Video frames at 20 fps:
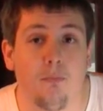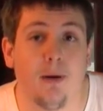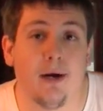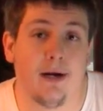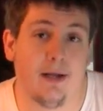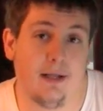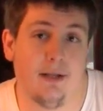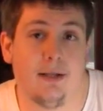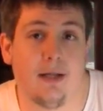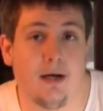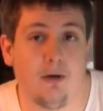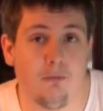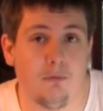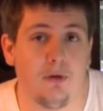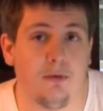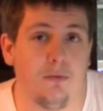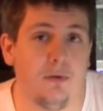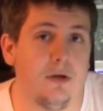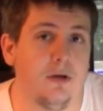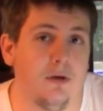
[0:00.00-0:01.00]
But
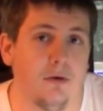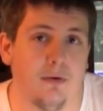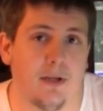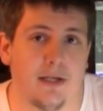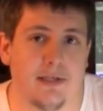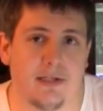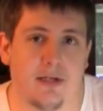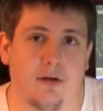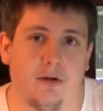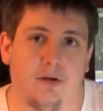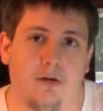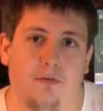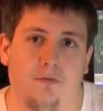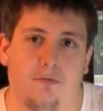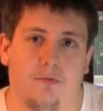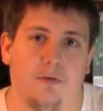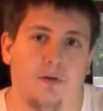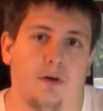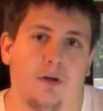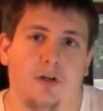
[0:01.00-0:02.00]
that would, you know, that's kind
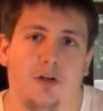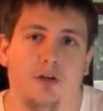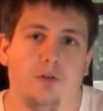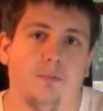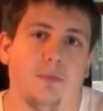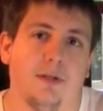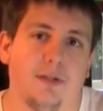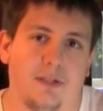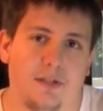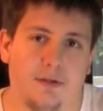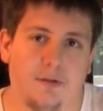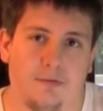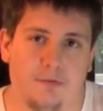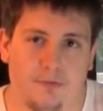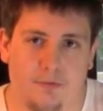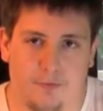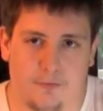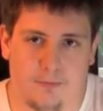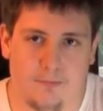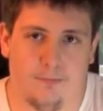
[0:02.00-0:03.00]
of a
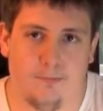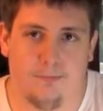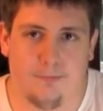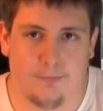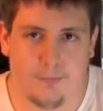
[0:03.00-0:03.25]
cumulative